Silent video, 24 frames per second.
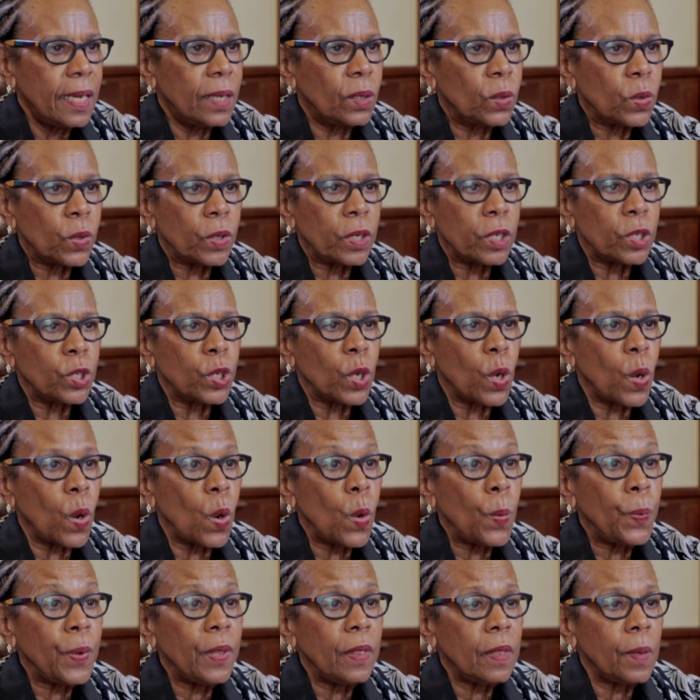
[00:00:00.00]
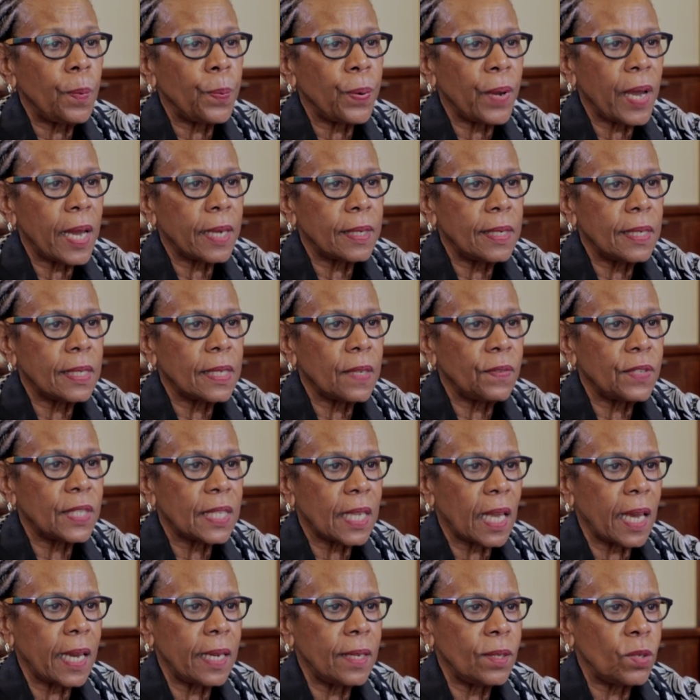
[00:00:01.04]
in order to open the practice of
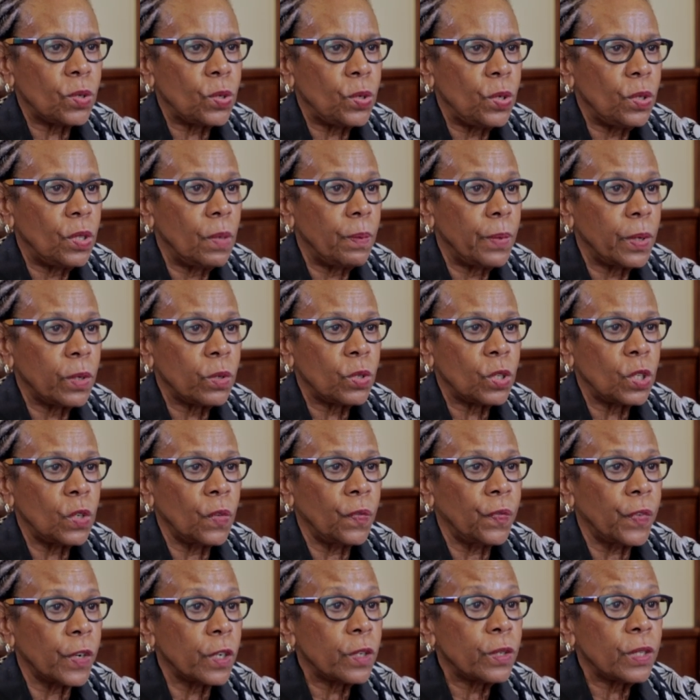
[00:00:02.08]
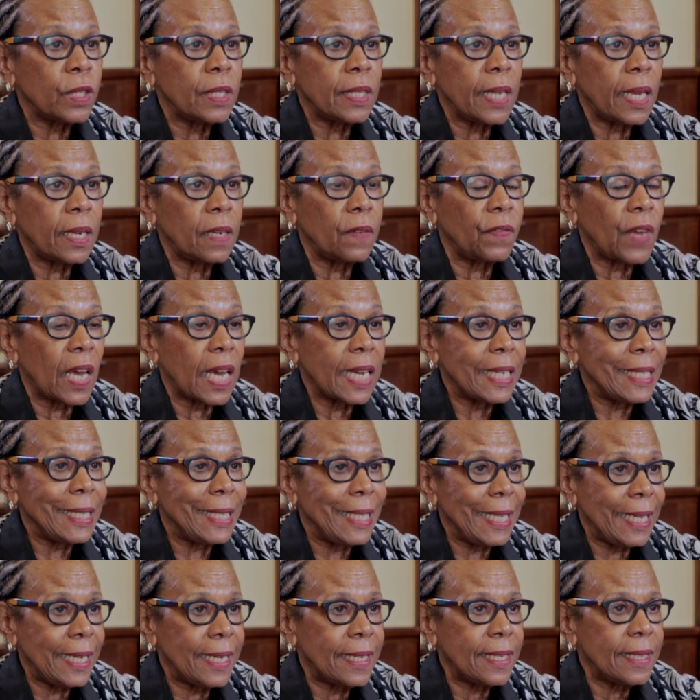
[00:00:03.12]
science to the most diverse set of
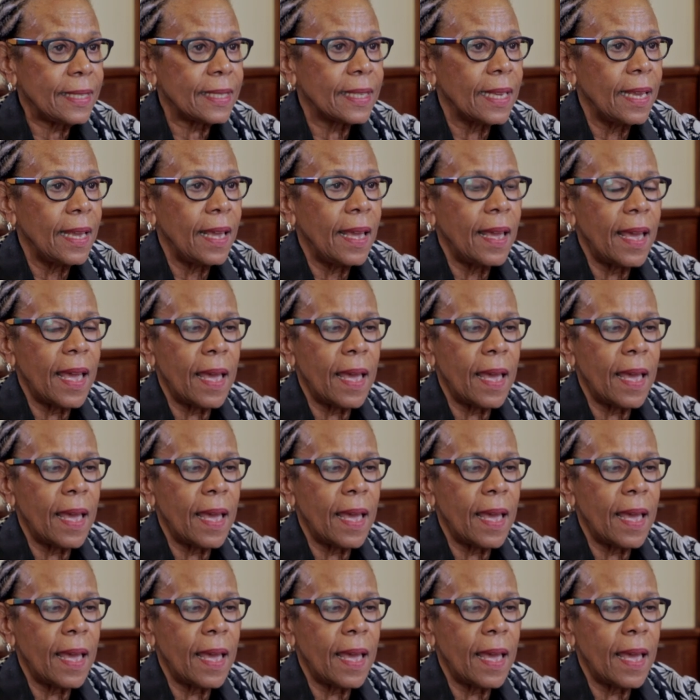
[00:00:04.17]
ideas